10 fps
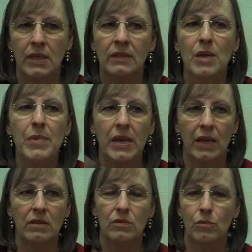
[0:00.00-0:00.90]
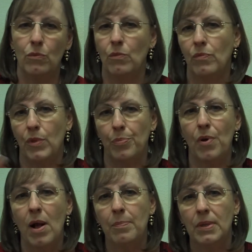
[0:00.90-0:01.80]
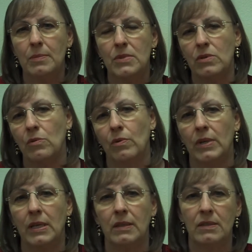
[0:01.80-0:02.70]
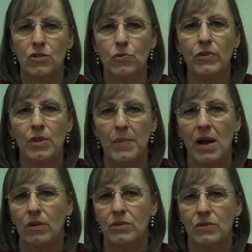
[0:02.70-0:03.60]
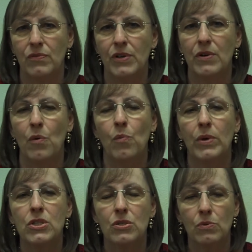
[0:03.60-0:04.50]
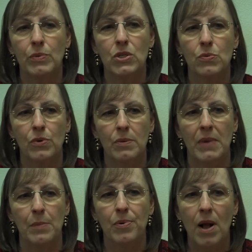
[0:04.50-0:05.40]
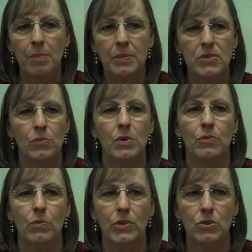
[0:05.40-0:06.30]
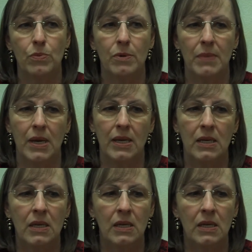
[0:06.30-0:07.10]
eliminate the problems and uh, sort them out to figure out which which were my problems and what, which were my